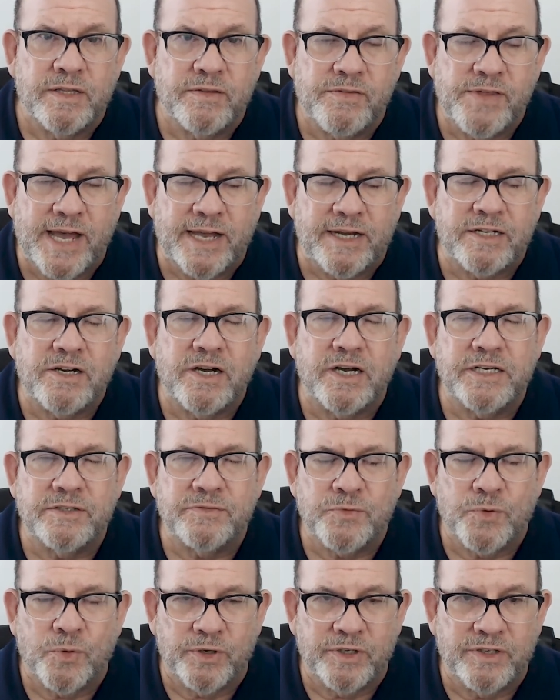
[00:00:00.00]
That
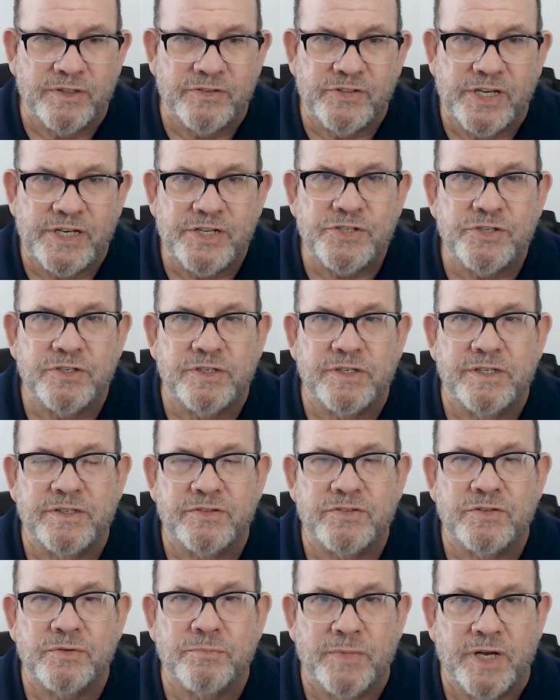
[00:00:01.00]
kind of organization
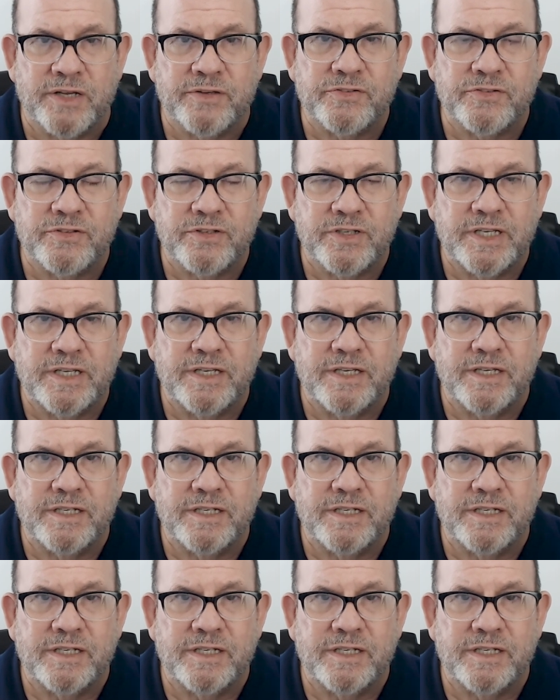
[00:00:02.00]
is a must.